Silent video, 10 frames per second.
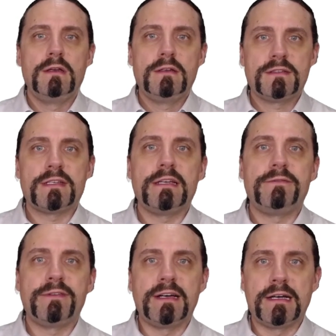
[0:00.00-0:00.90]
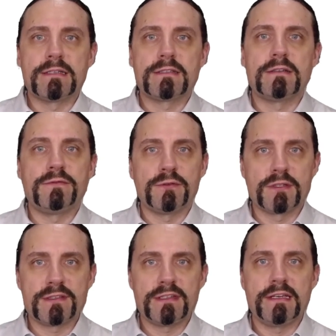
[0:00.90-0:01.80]
SAFE has, for
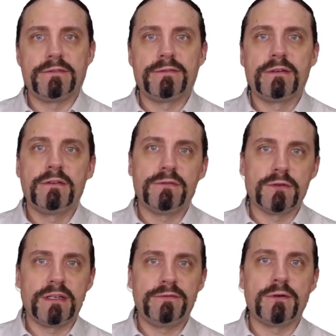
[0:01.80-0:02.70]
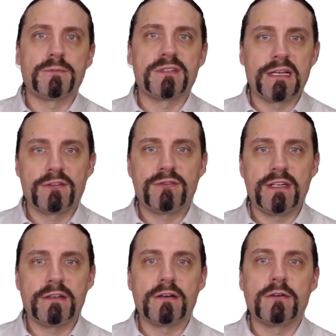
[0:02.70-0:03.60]
the SAFE for DevOps Health
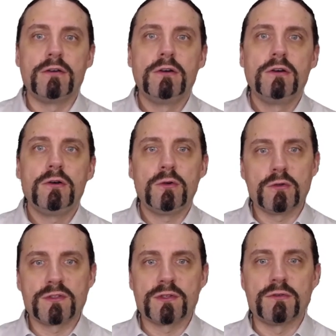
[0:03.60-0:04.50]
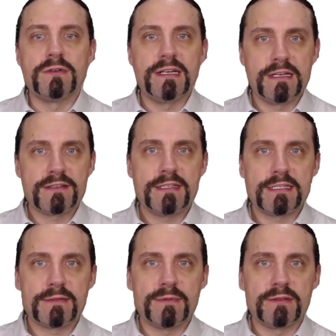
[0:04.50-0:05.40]
Radar, also an
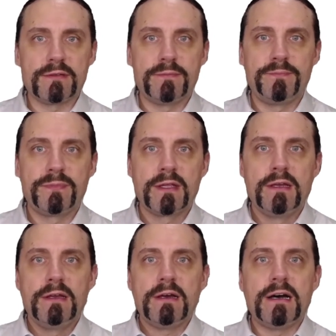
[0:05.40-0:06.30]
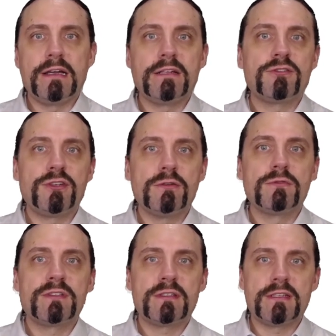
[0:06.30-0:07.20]
assessment I
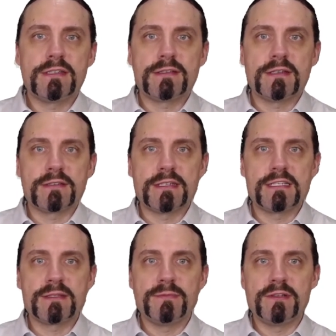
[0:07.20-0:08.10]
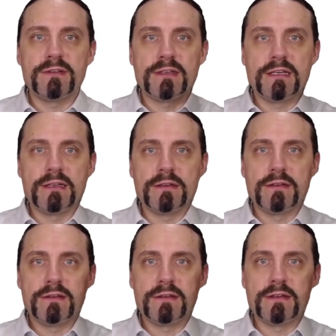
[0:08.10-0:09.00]
introduced this assessment in
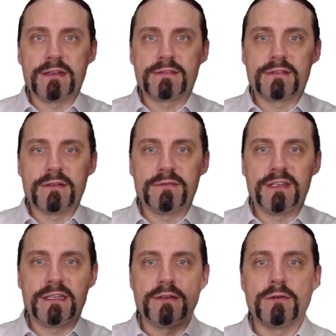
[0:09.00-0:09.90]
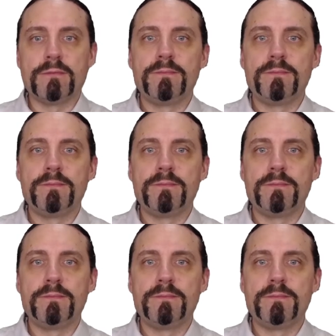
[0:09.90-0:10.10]
this video.